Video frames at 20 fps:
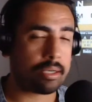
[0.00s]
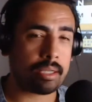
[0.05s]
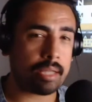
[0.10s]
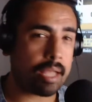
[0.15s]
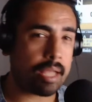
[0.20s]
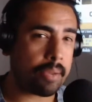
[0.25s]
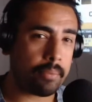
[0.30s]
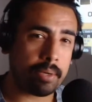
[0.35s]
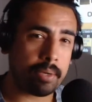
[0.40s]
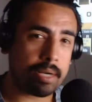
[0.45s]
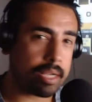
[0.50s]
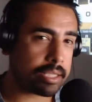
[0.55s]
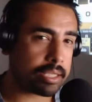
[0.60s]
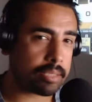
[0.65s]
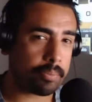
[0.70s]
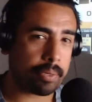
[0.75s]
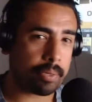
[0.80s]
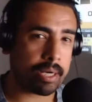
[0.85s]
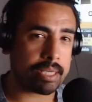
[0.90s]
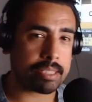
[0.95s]
That would not
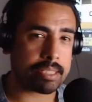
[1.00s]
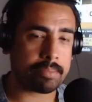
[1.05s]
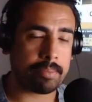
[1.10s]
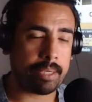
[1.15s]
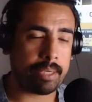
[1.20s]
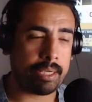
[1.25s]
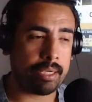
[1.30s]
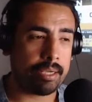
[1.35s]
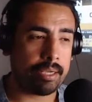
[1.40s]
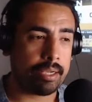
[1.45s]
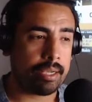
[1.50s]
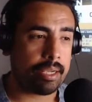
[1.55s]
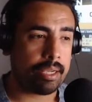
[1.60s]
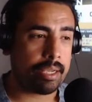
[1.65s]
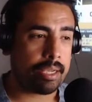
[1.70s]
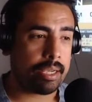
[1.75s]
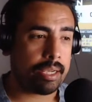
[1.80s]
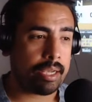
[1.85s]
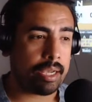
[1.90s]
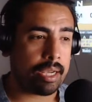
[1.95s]
surprise me.
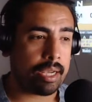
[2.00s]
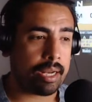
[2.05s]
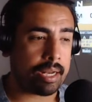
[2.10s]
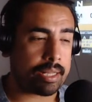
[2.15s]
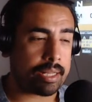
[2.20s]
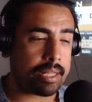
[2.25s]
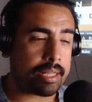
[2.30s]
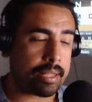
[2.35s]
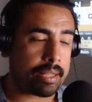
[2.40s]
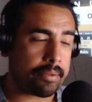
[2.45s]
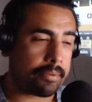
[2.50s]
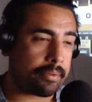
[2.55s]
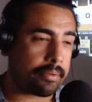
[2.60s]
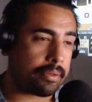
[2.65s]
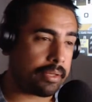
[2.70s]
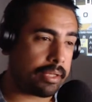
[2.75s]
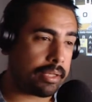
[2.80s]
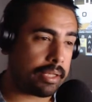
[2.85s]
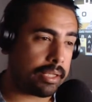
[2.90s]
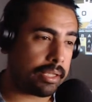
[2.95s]
And I think that'd
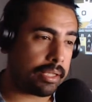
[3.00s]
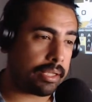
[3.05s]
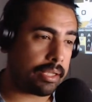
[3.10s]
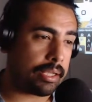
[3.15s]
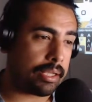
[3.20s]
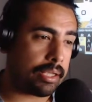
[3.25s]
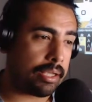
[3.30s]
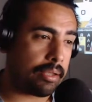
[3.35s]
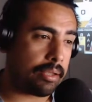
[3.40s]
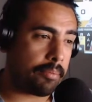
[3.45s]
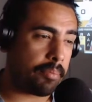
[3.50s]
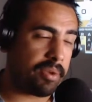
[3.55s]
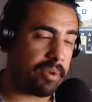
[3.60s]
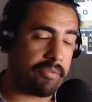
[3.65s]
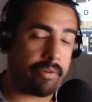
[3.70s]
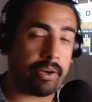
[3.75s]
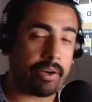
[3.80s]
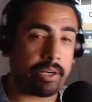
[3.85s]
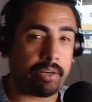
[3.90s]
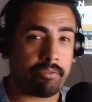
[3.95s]
be a
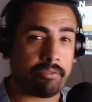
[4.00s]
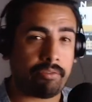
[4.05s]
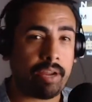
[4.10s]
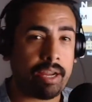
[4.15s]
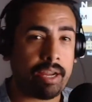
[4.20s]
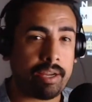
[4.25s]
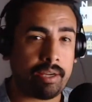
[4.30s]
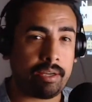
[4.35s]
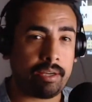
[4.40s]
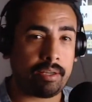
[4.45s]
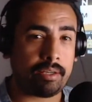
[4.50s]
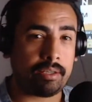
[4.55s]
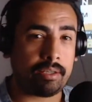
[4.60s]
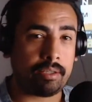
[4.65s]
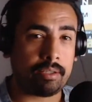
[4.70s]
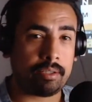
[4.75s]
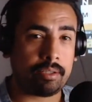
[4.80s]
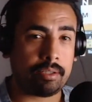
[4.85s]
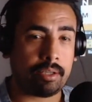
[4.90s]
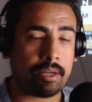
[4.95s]
very good fight,
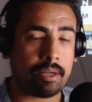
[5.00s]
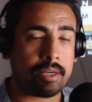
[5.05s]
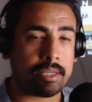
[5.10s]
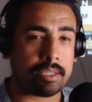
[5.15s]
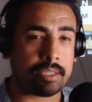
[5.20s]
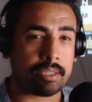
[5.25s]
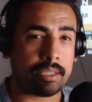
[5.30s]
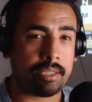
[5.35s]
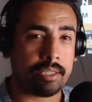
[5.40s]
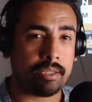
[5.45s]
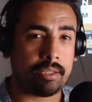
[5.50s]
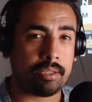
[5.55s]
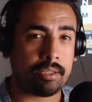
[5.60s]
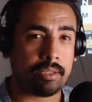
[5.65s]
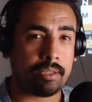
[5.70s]
honestly.